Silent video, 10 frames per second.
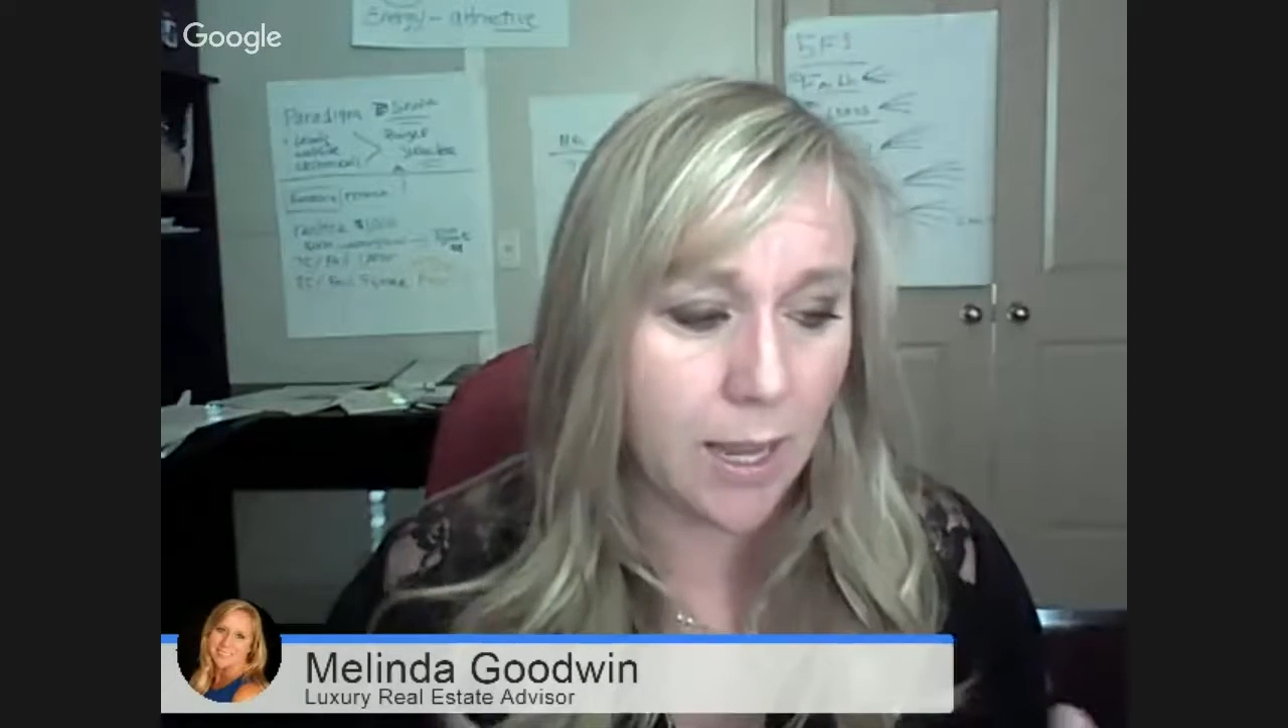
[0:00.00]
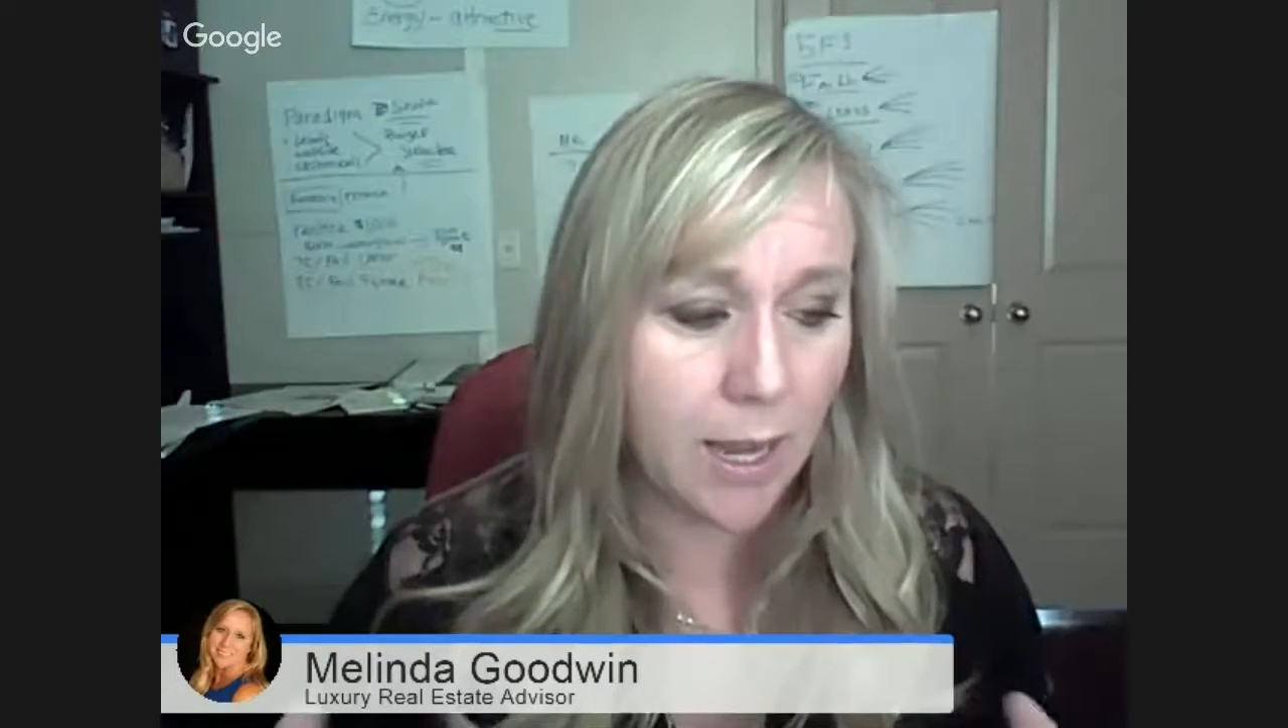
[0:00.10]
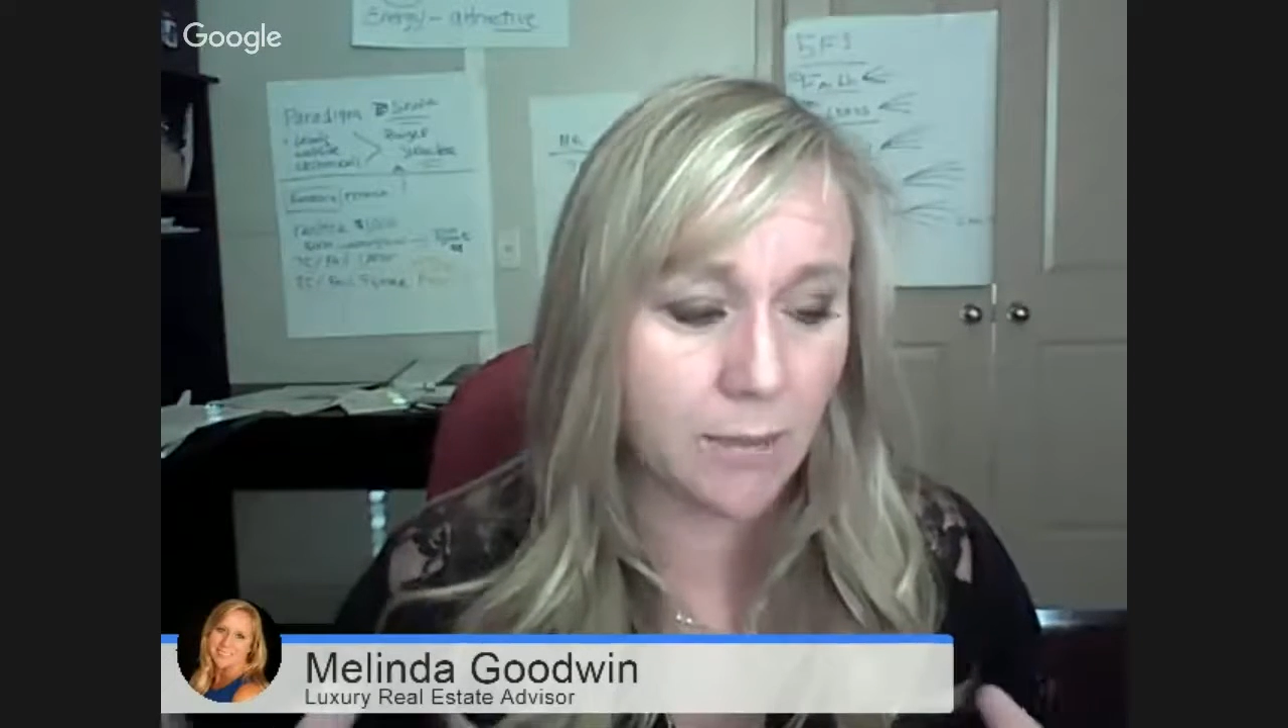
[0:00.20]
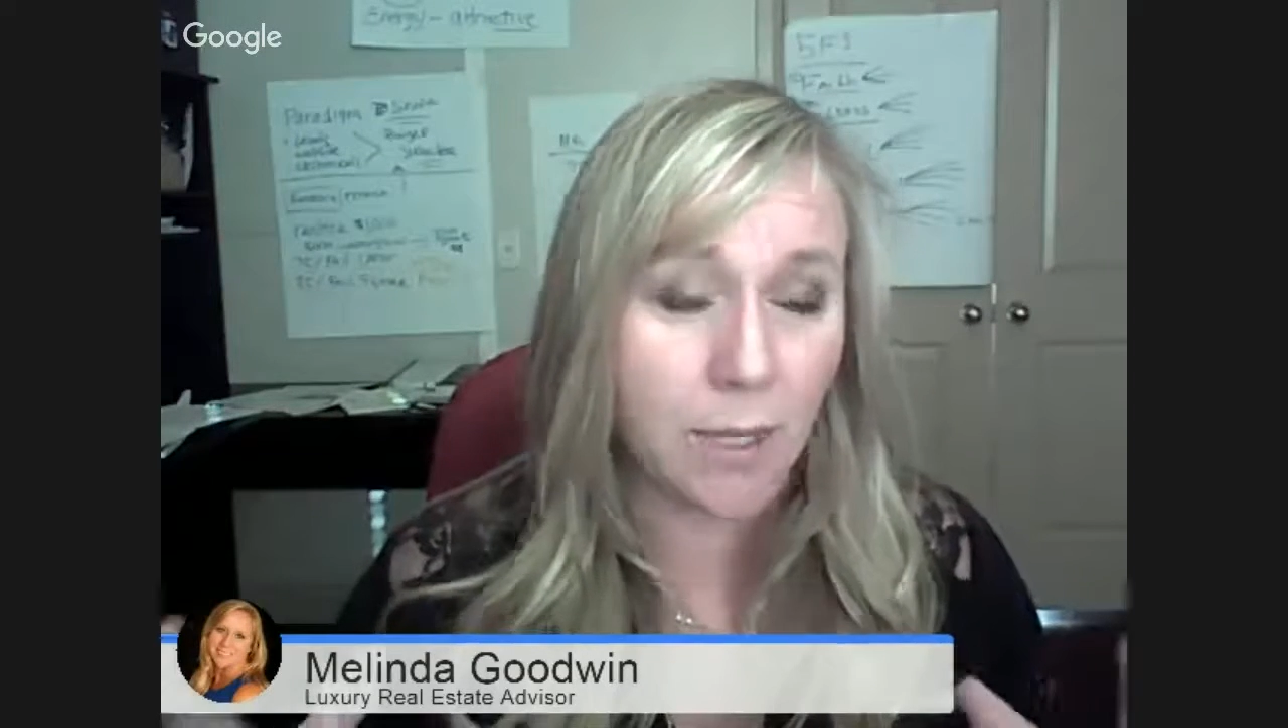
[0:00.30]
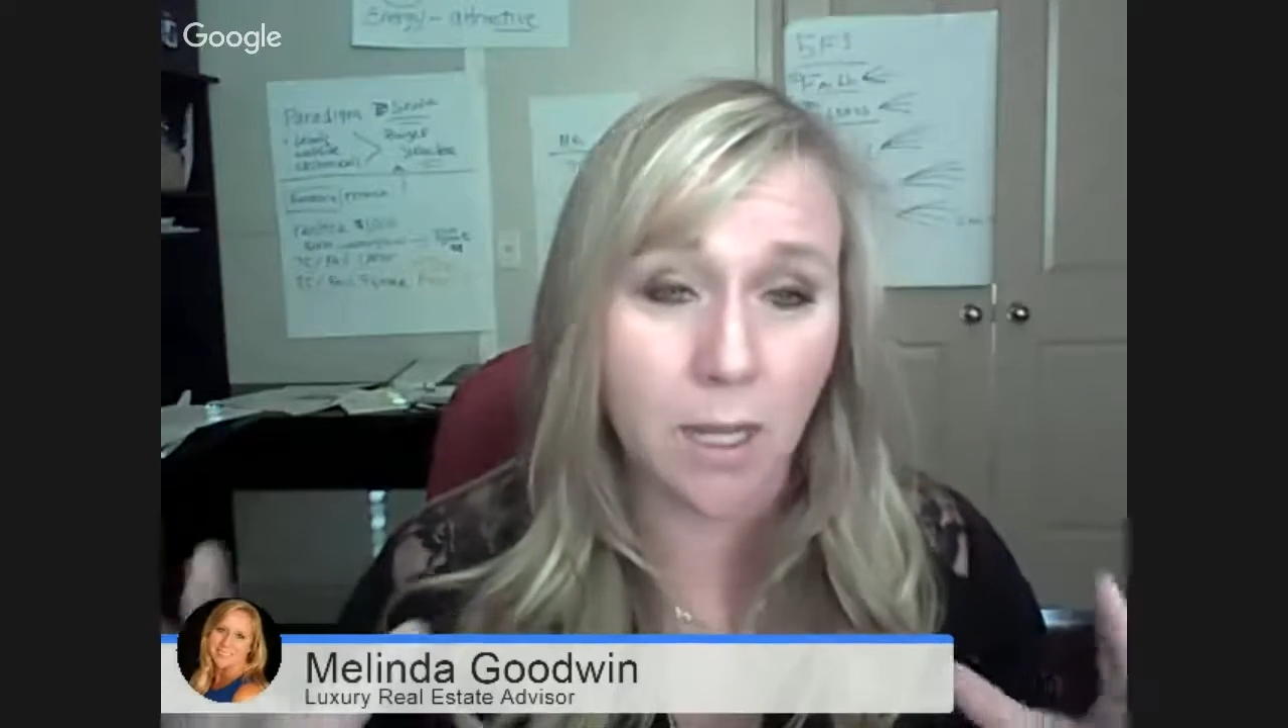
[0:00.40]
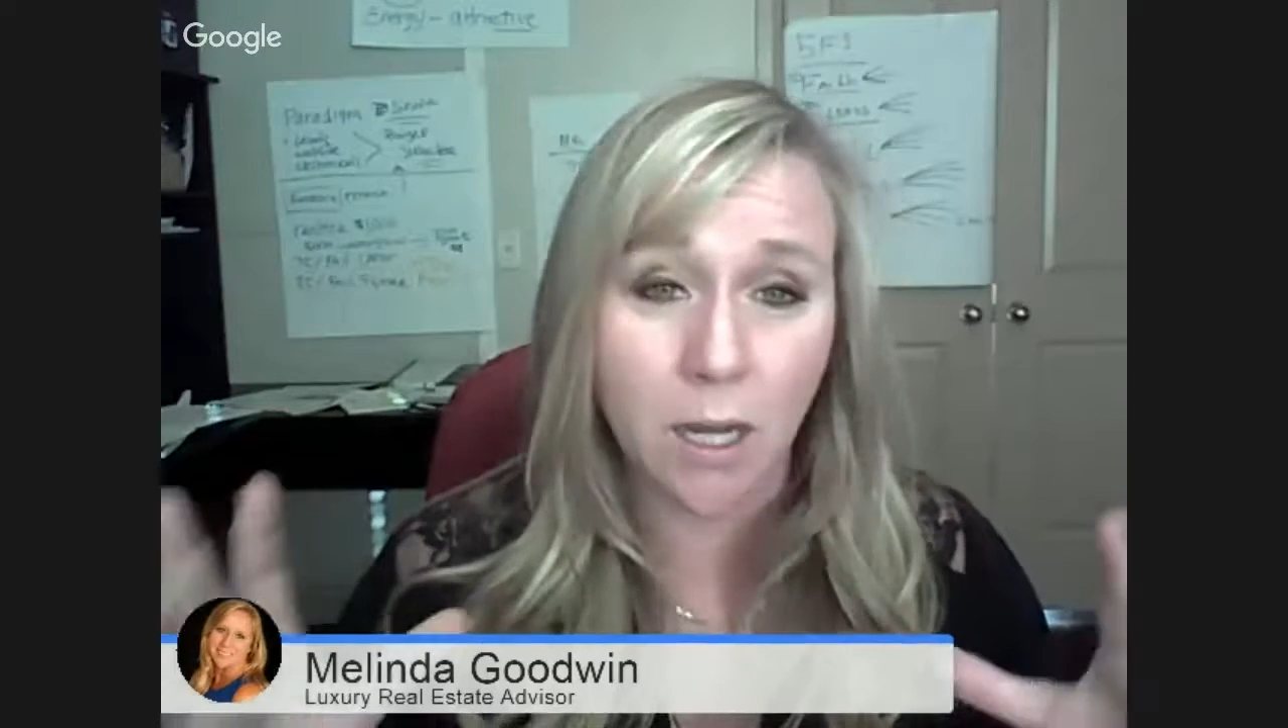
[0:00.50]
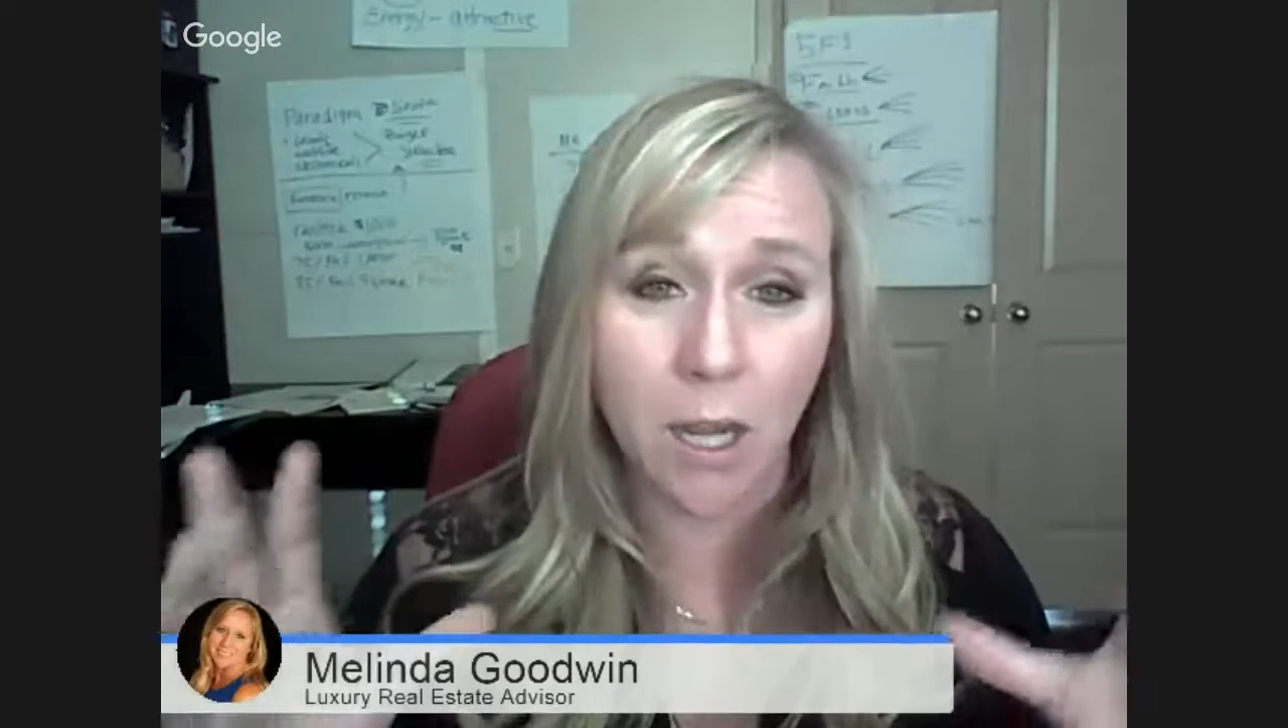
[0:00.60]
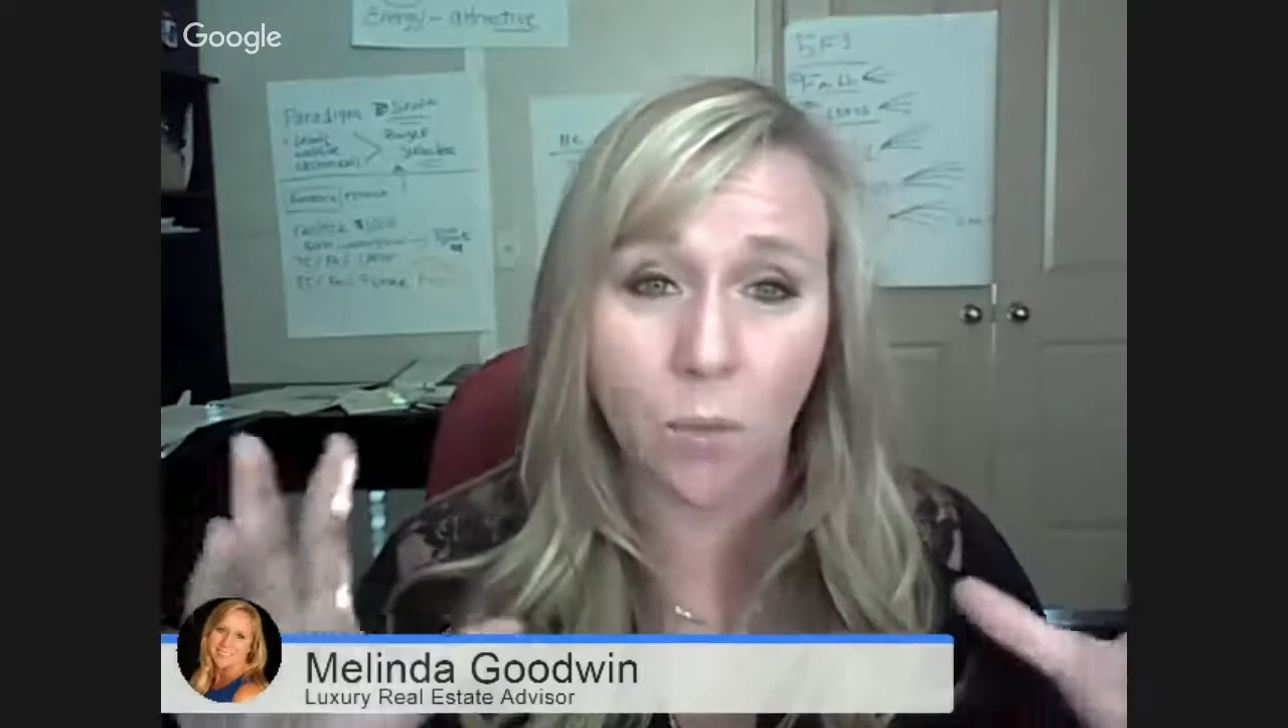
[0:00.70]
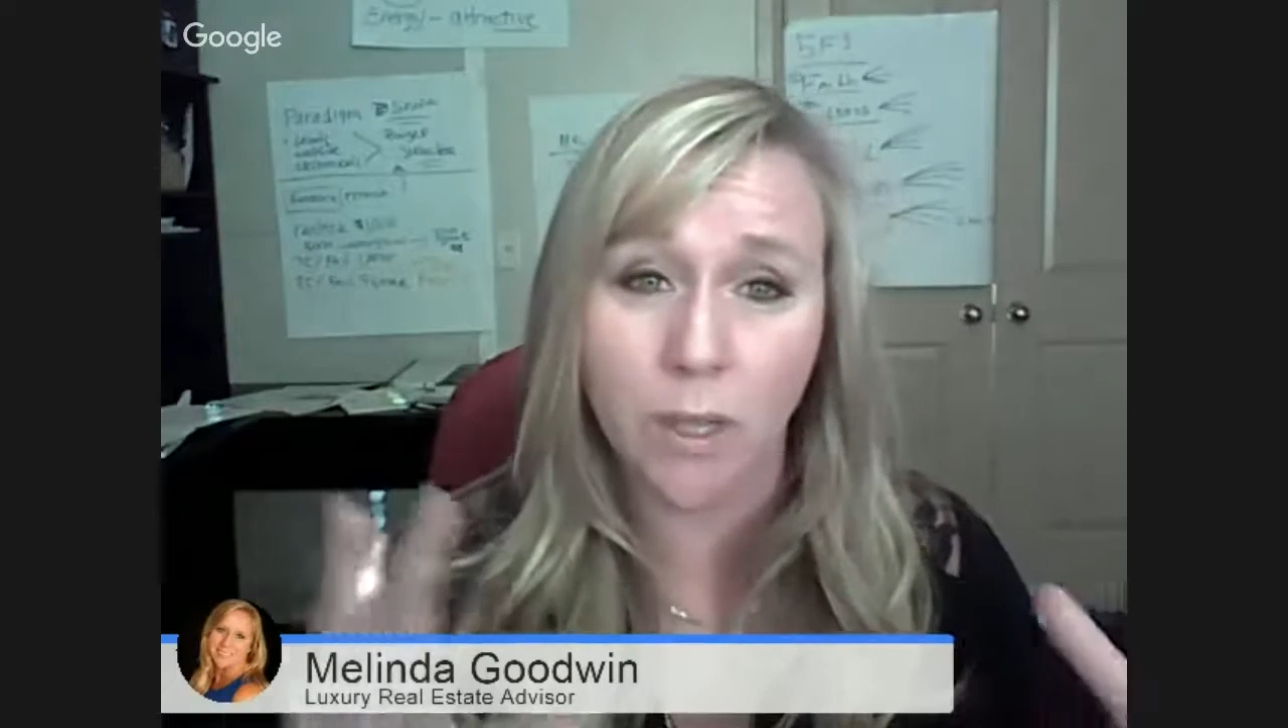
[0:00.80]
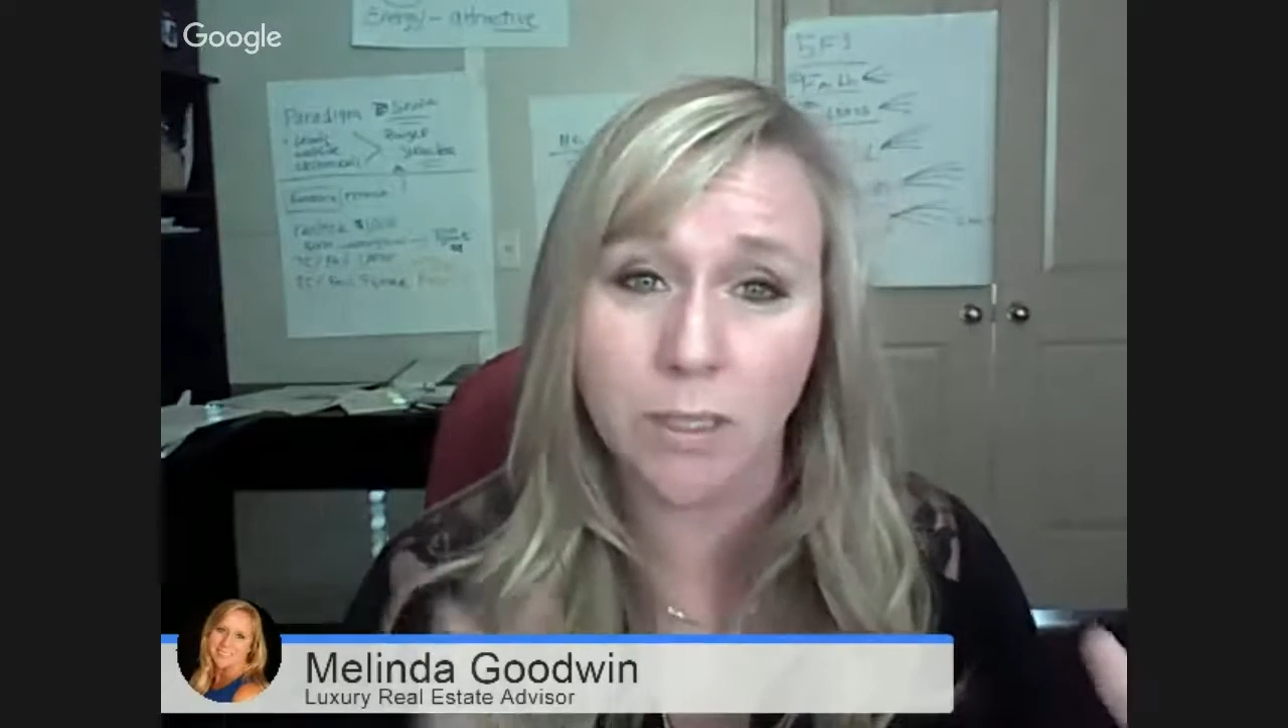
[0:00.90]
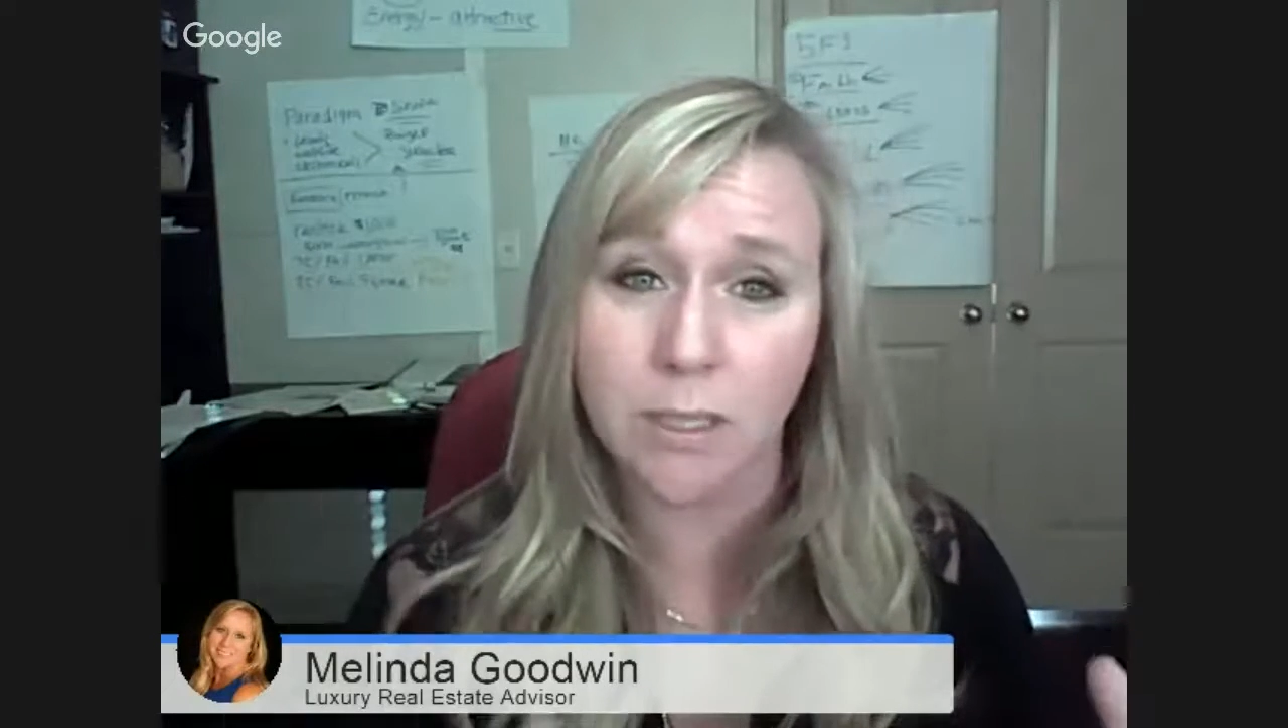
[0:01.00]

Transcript: And then I went